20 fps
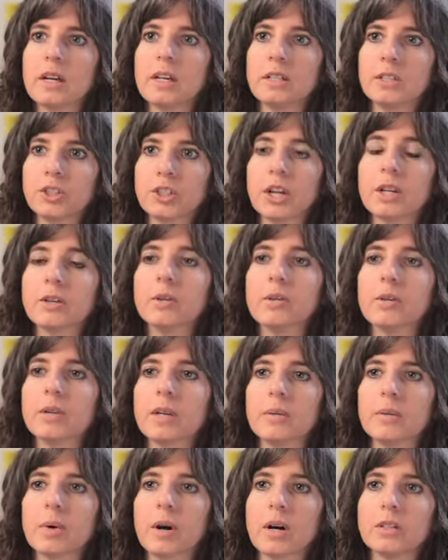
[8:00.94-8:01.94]
in general,
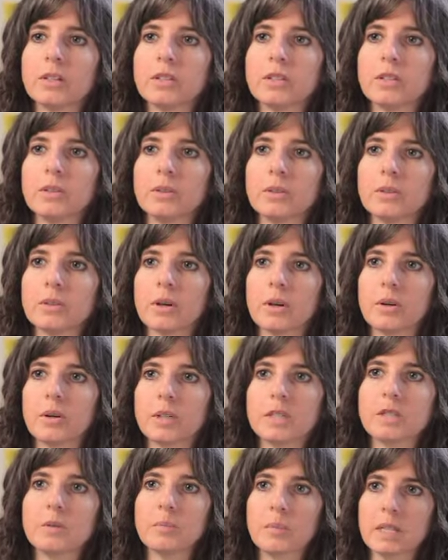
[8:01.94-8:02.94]
they want to go
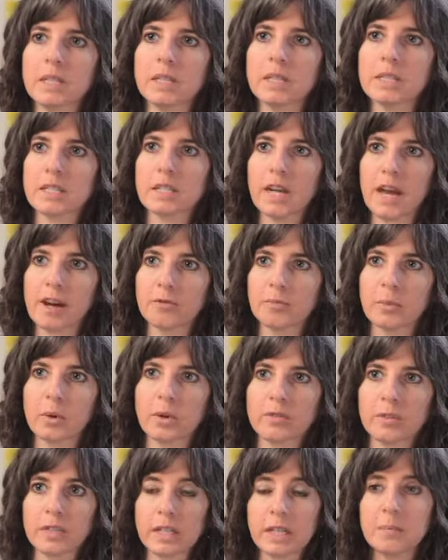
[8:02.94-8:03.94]
into meetings and have more
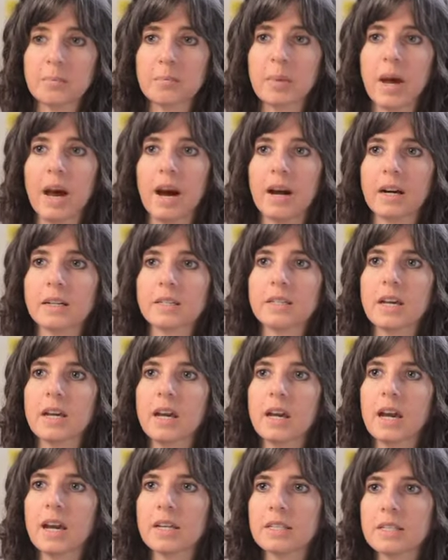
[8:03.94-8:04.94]
of an impact.
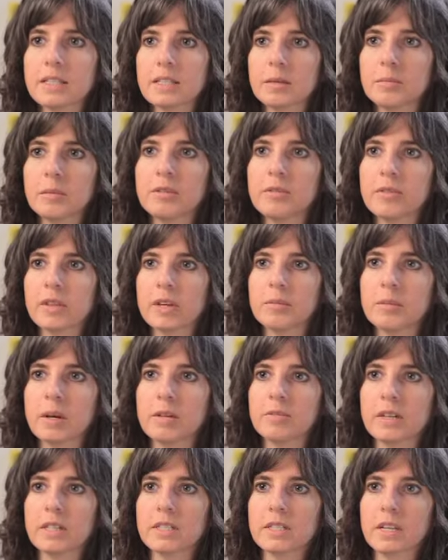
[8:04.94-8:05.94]
And some of them
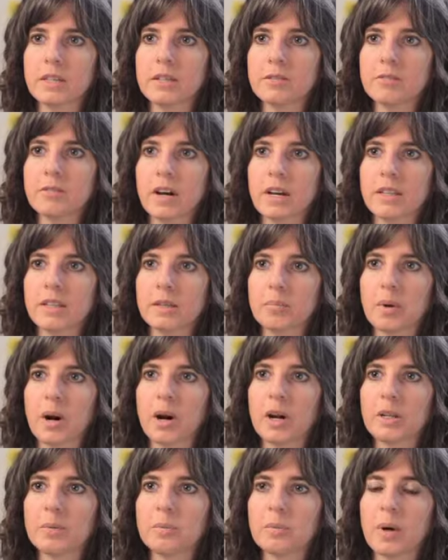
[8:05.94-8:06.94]
have identified that
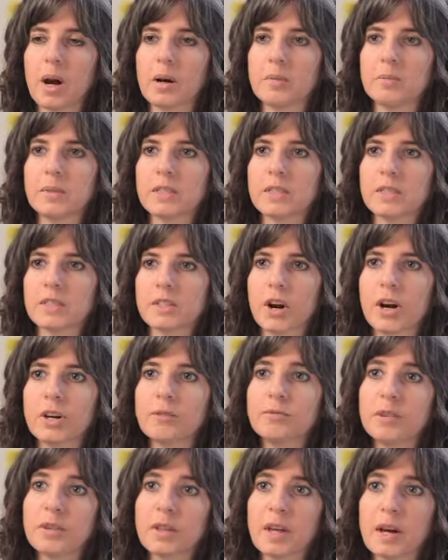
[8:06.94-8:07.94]
part of the problem is it's hard
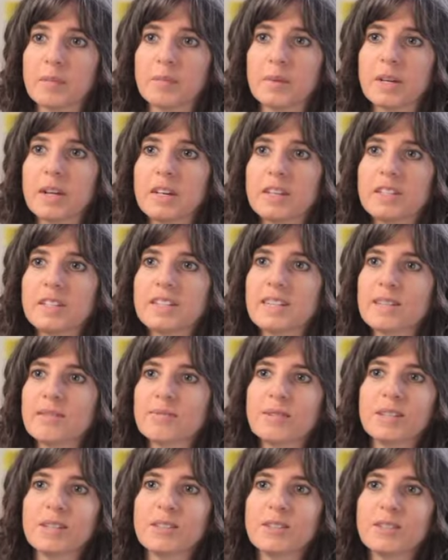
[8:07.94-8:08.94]
for them to
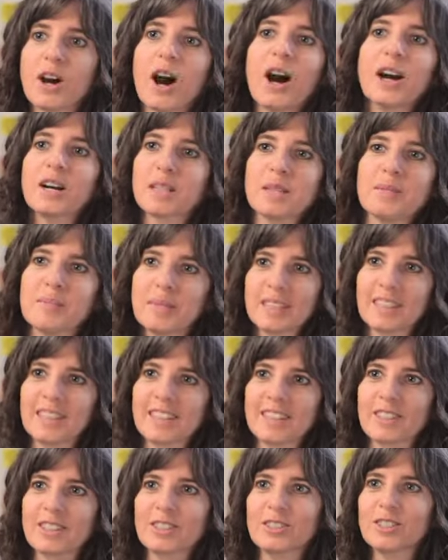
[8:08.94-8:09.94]
even talk in the
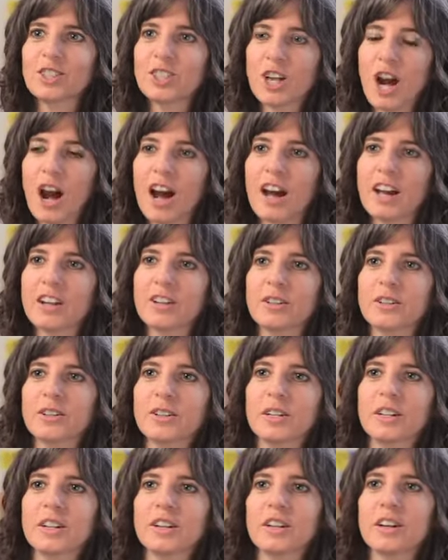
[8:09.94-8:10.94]
meeting. They're shy, or
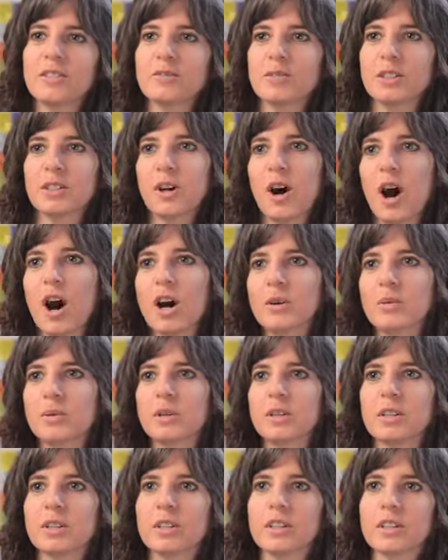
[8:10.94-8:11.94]
they feel
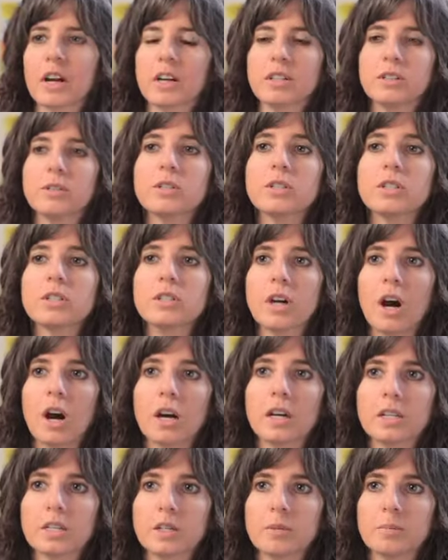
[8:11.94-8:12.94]
awkward, or they're not used to
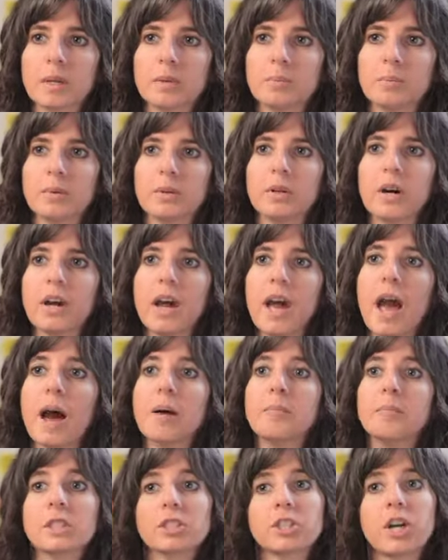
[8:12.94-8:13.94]
talking to people
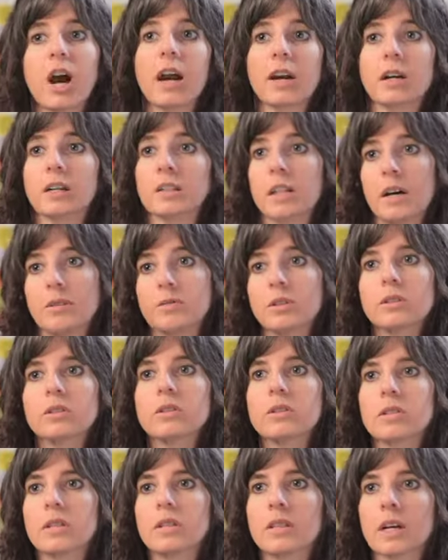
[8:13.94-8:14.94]
at much higher levels
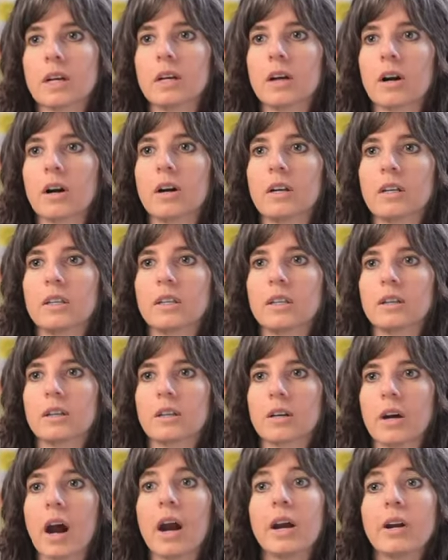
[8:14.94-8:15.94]
than they are in the
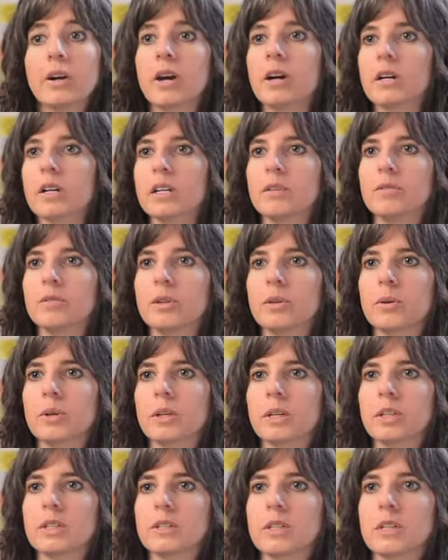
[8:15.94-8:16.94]
hierarchy of their
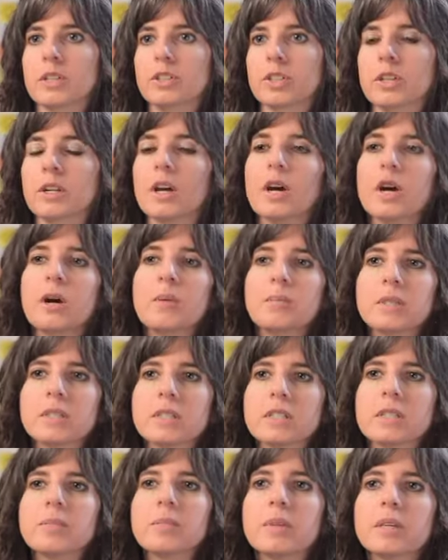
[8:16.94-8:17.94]
organization. But
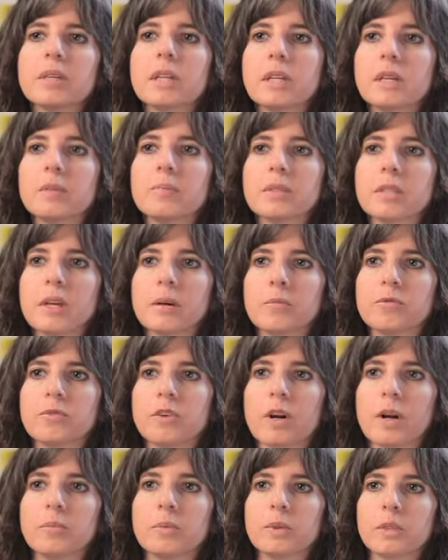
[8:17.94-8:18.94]
something keeps them
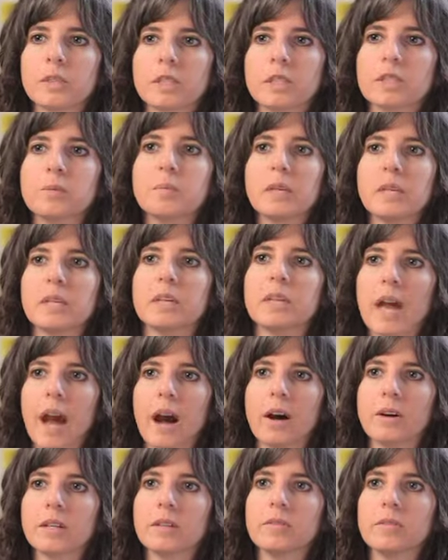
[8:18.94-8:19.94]
from really speaking
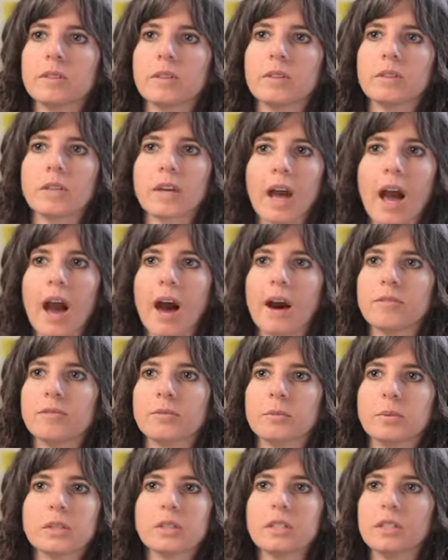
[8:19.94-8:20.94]
out, even though they have
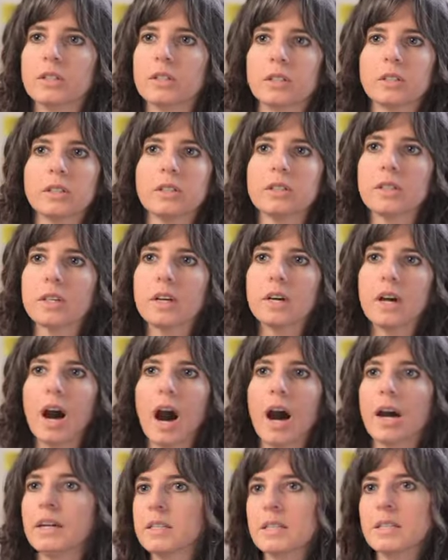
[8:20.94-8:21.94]
really good
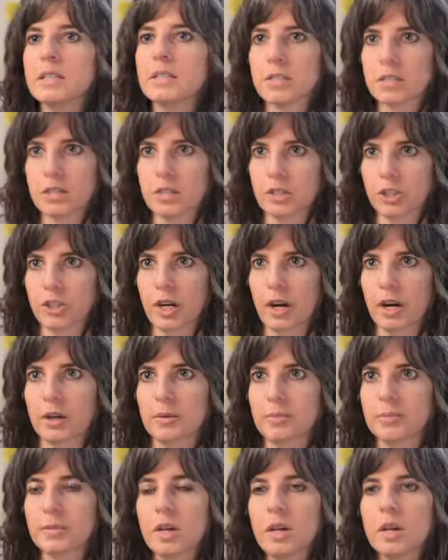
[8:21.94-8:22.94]
ideas to share.
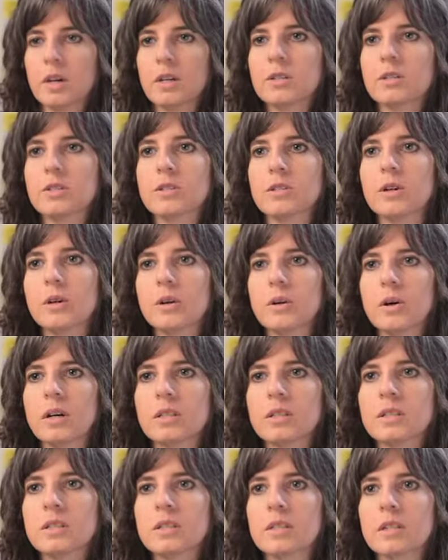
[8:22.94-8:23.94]
So
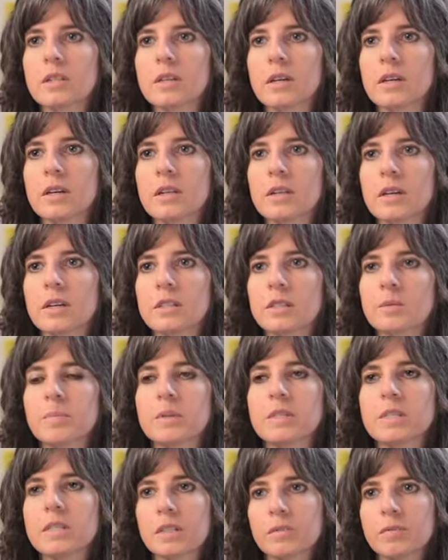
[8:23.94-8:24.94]
a
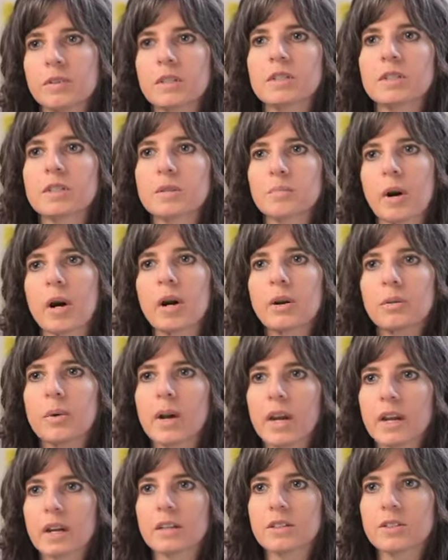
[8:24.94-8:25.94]
specific SMART
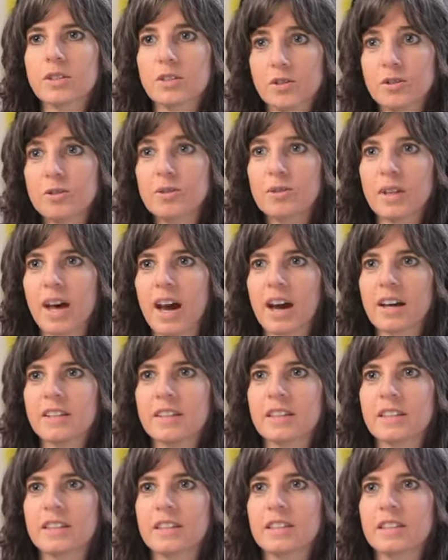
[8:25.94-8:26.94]
way to do that,
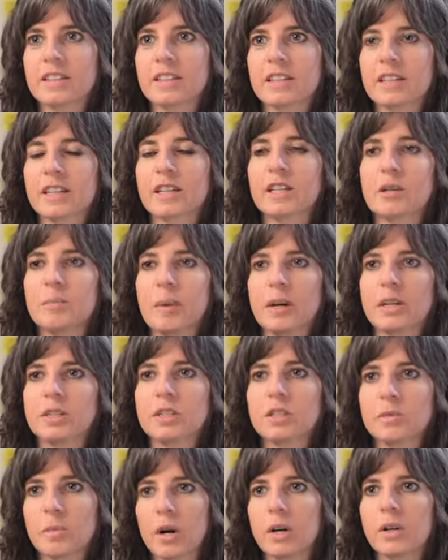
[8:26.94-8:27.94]
thinking about a
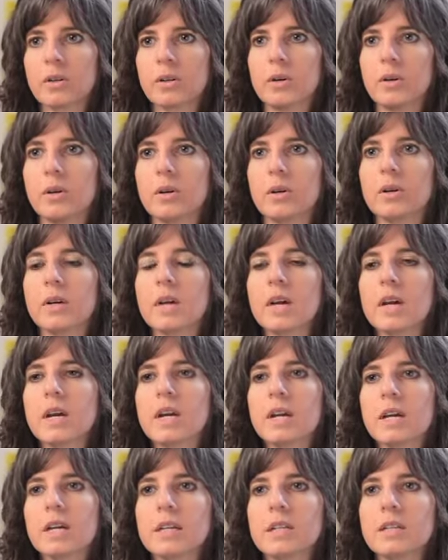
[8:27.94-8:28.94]
SMART goal,
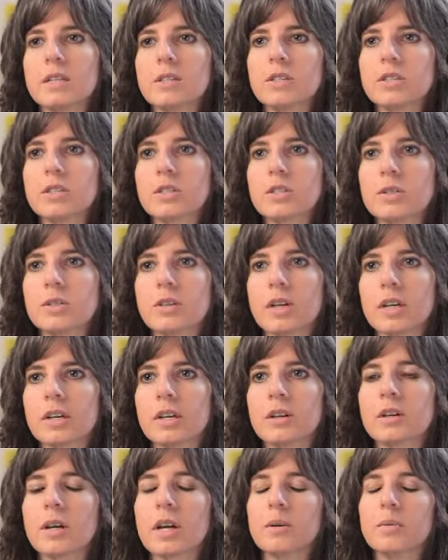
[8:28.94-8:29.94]
is to think,
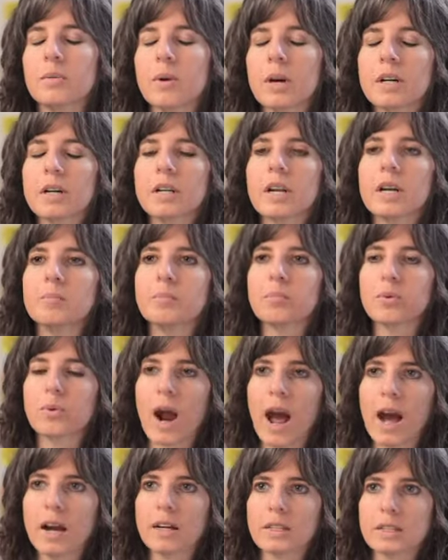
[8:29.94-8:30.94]
okay, what could I
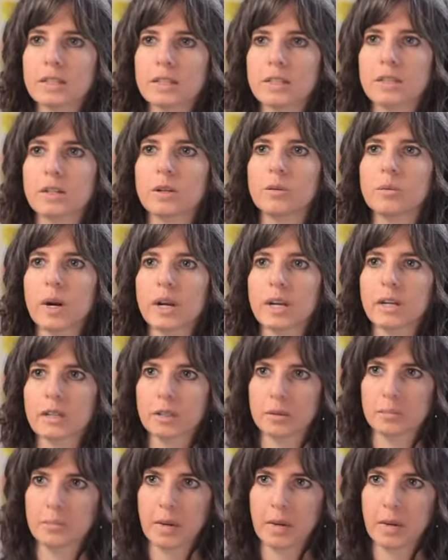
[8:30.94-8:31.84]
practice on a regular